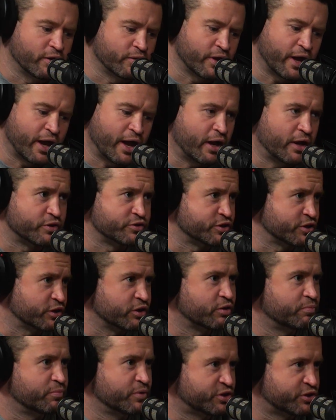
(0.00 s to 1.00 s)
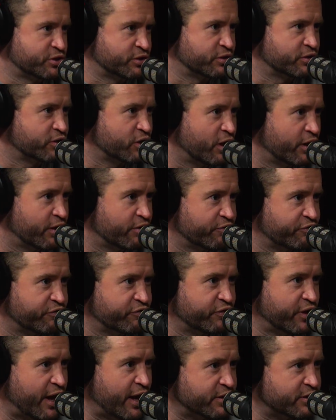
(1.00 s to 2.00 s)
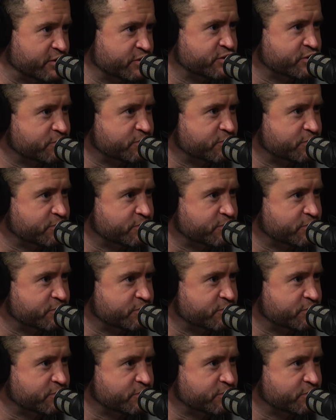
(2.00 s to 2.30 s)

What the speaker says: the housing commission kind of flats.